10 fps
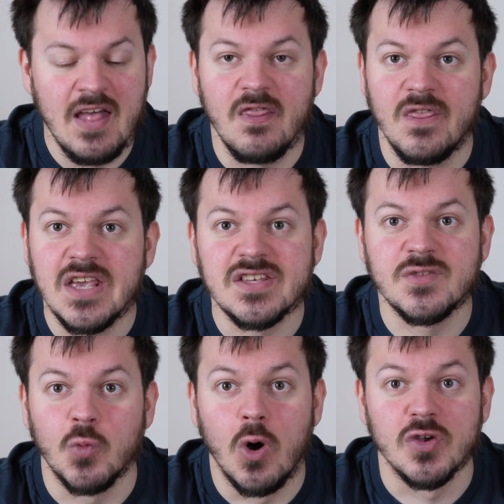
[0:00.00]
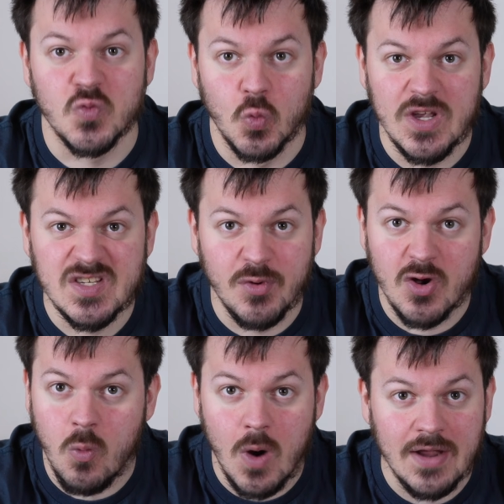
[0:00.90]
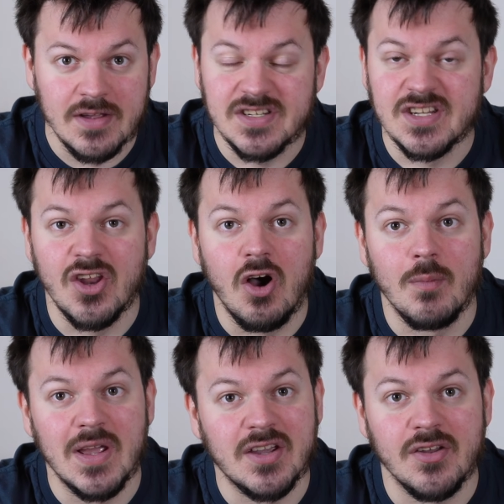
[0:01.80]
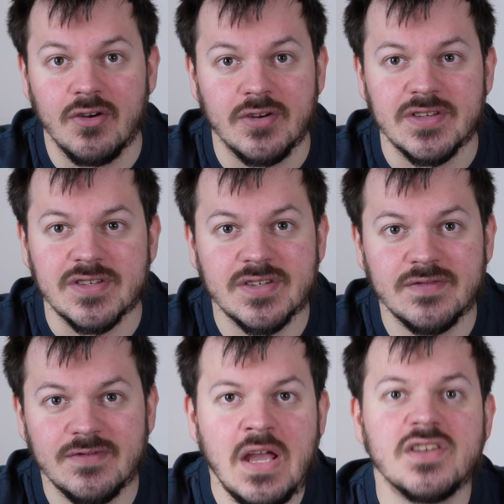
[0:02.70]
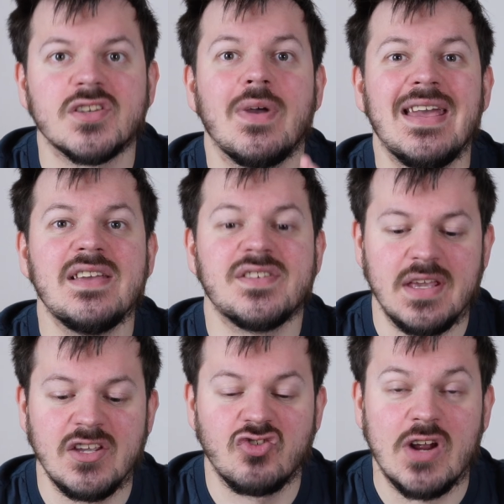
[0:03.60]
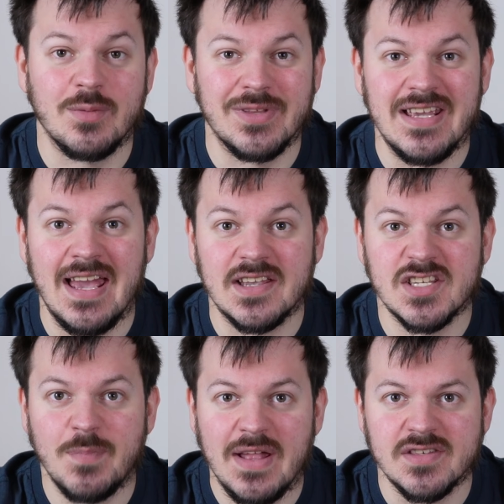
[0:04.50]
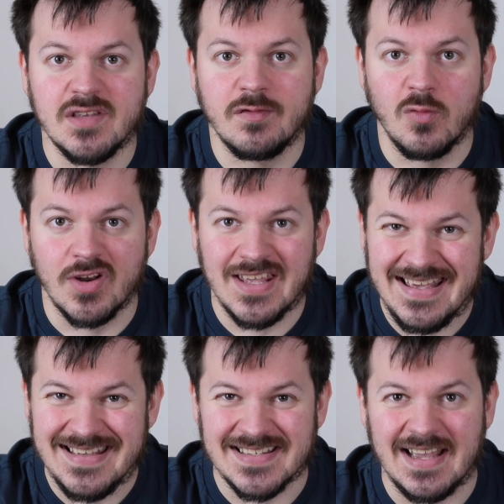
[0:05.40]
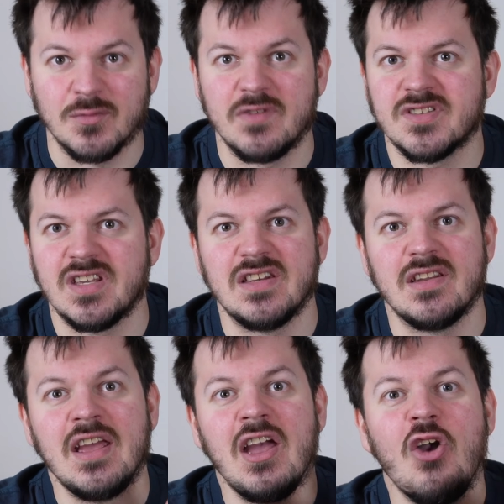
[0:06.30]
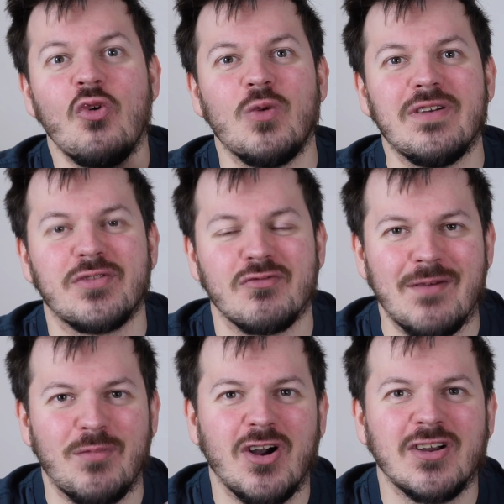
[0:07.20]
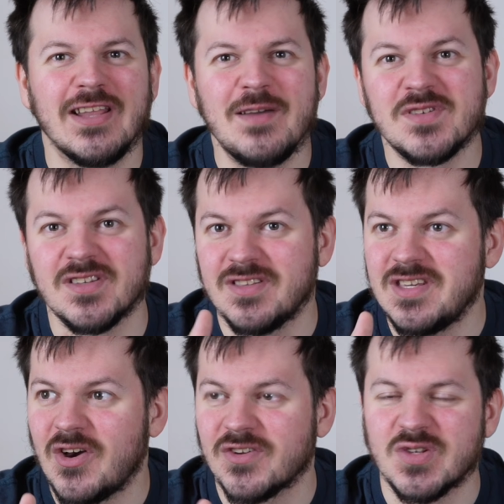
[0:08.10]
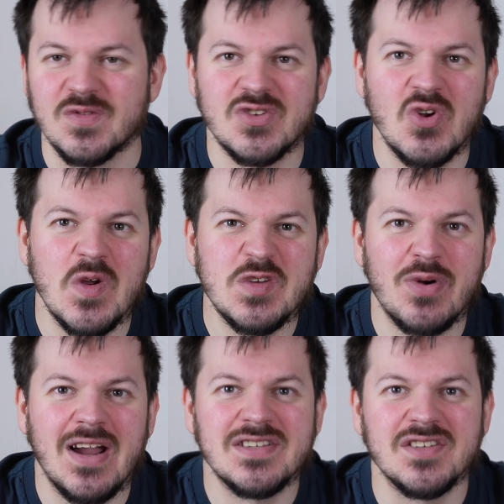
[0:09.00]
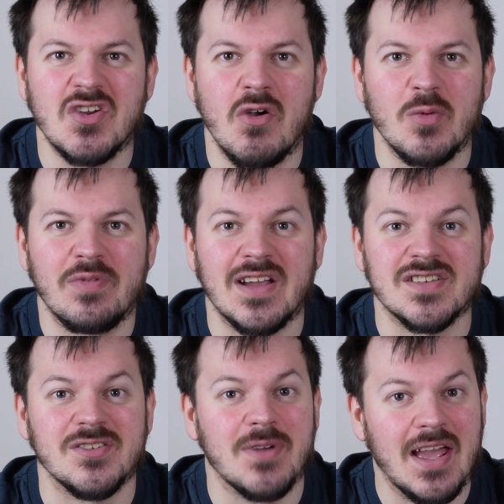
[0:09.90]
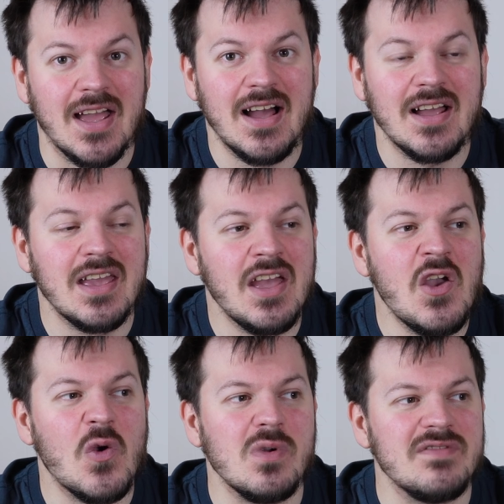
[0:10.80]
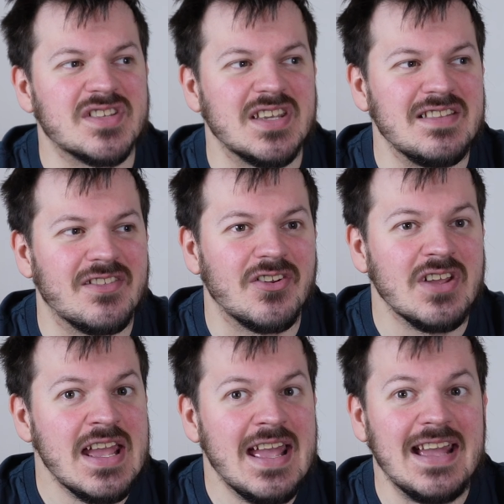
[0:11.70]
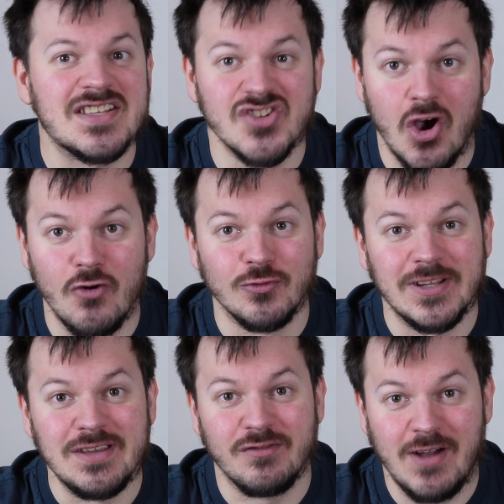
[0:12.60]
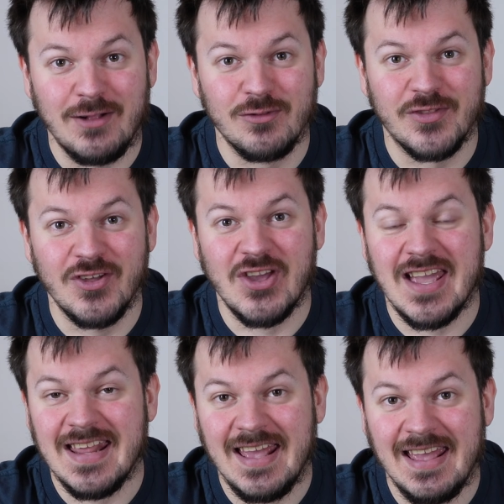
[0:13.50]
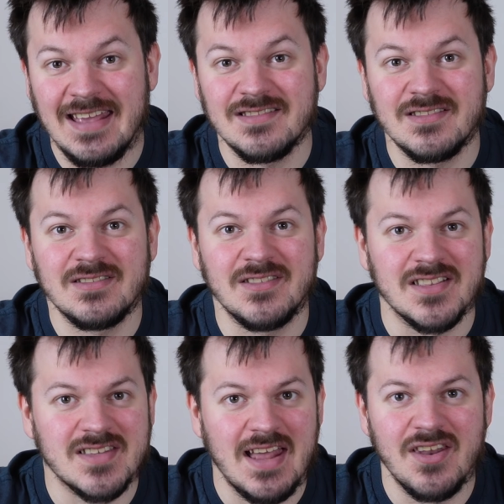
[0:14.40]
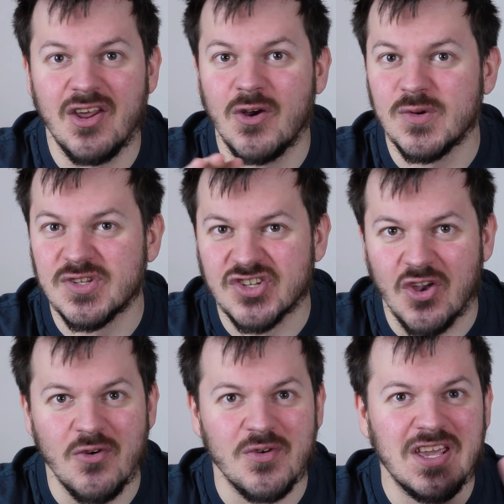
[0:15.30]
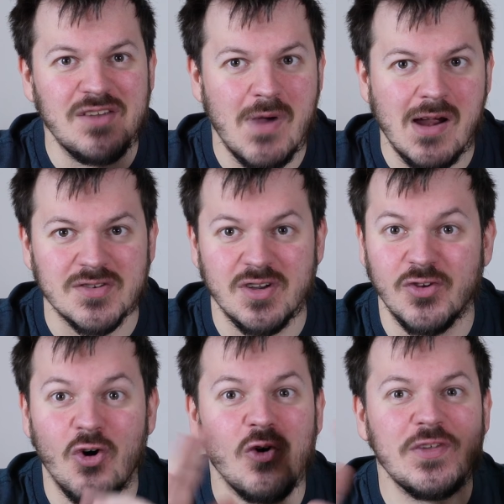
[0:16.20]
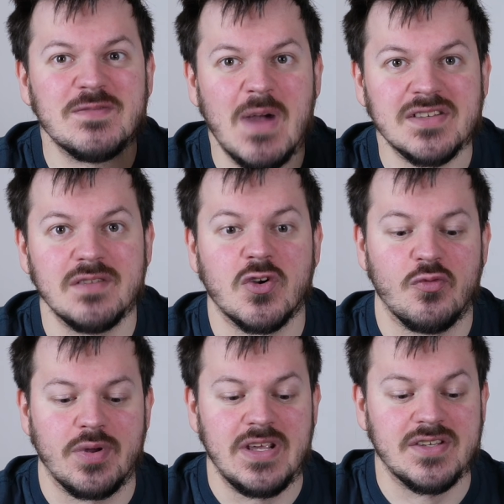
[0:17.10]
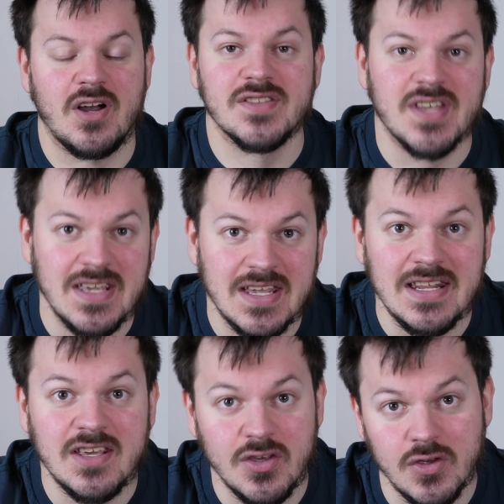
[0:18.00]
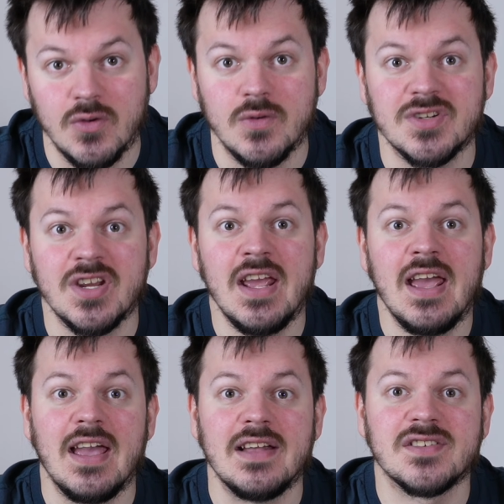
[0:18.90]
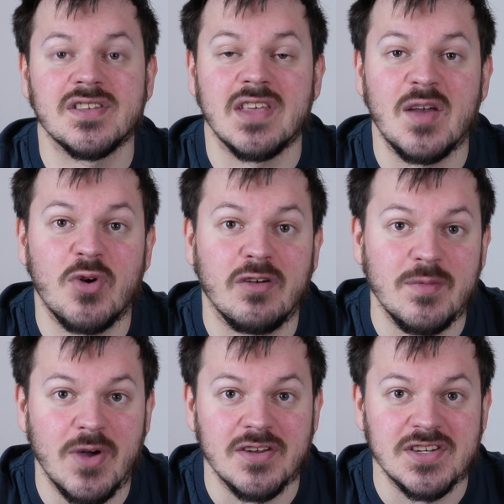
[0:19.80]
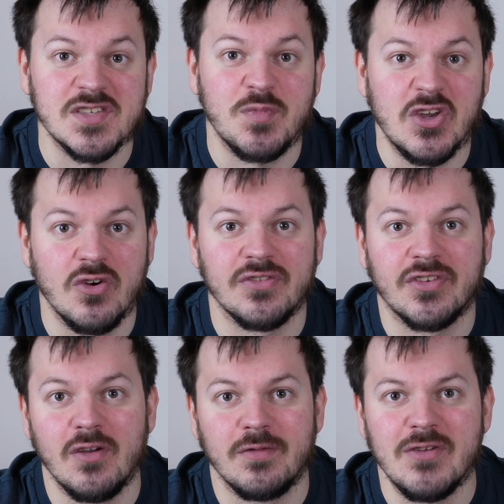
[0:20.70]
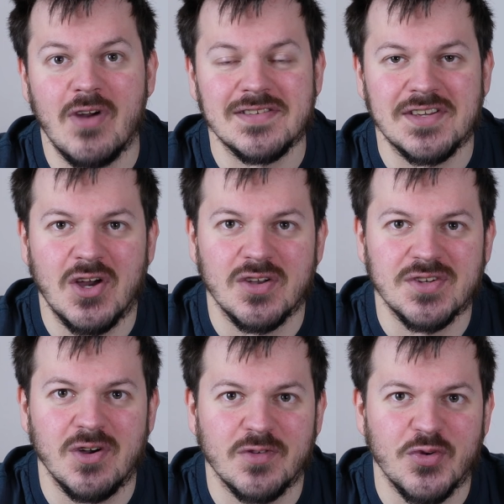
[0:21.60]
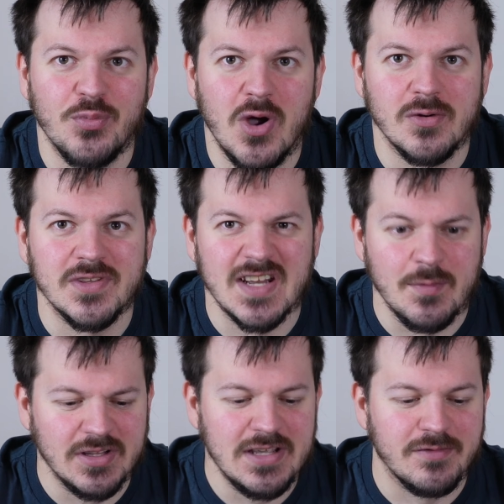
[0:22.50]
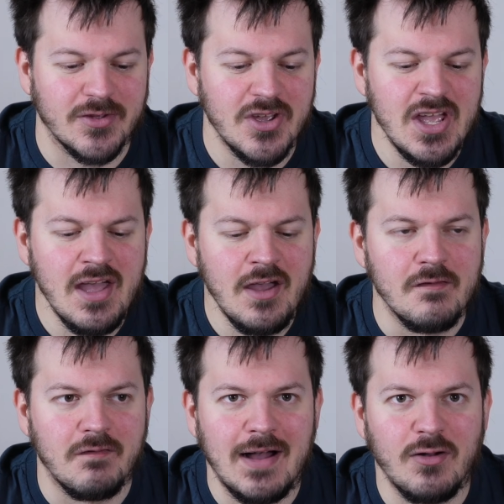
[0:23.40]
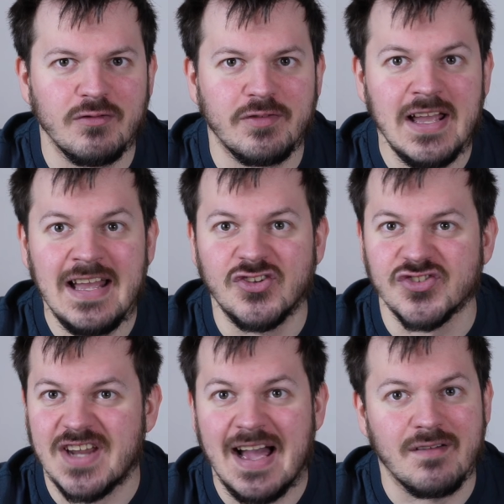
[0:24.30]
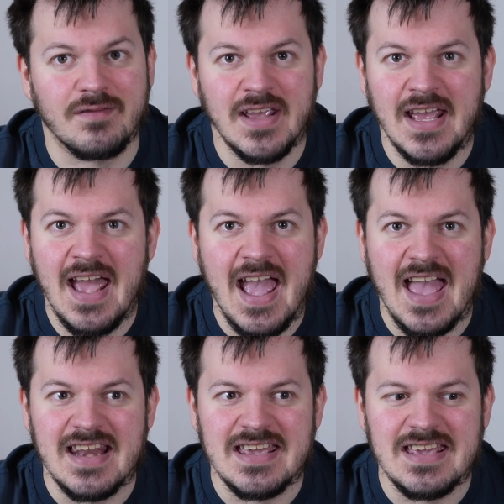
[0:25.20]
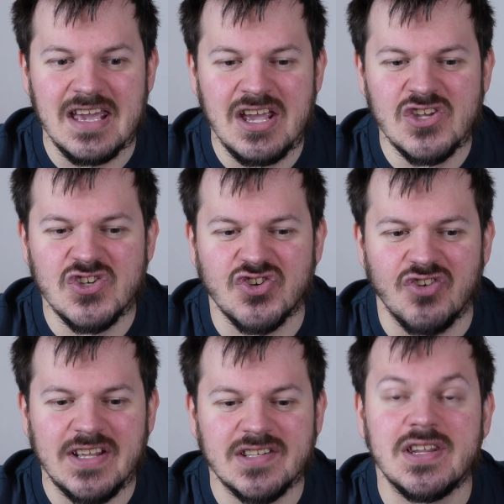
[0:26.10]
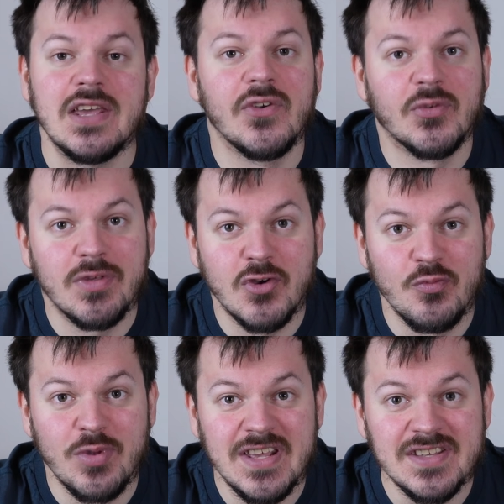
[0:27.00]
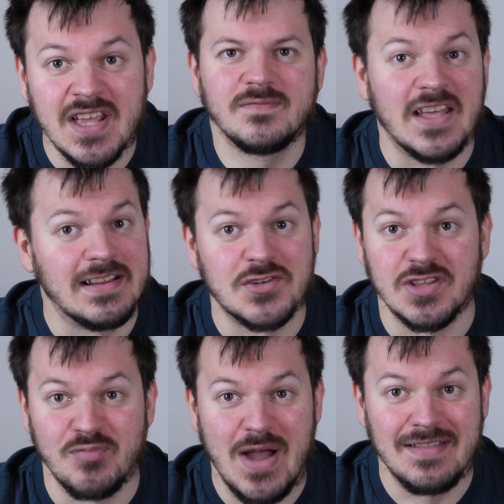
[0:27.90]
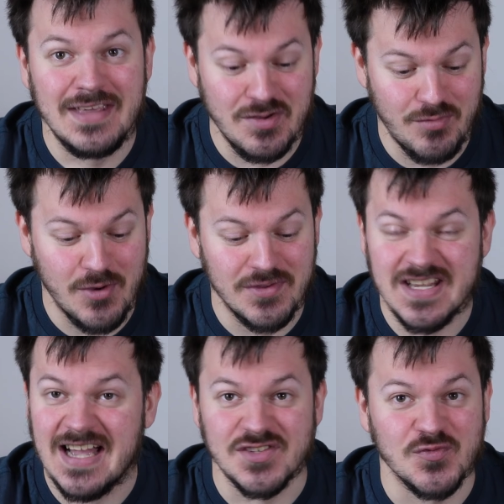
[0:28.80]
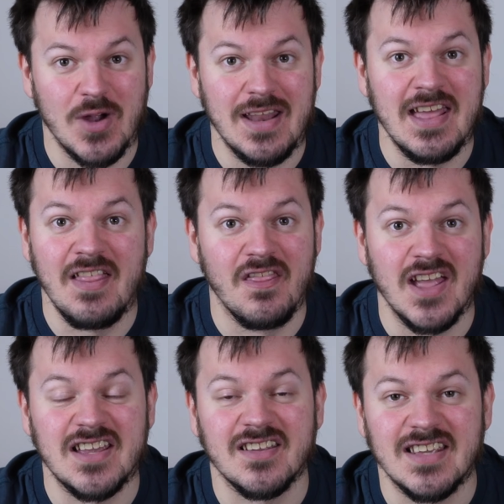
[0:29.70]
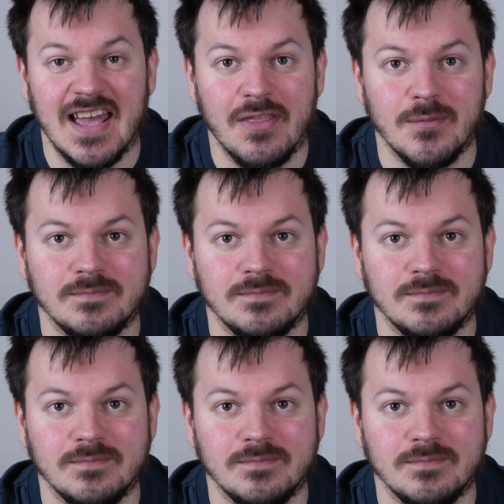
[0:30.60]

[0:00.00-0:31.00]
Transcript: this was whisper quiet, did not make a noise. So it is incredibly expensive for what it is, and we've seen with the Rampocalypse and the cost of storage prices going up thanks to AI, we've seen that it's not only Valve that are getting hit, Nintendo, Sony, Microsoft, all these massive companies are taking huge hits to their profit margins because of the rising cost of components. And I believe that Valve doesn't have any strict deals with companies. They literally buy the components as and when they can get them.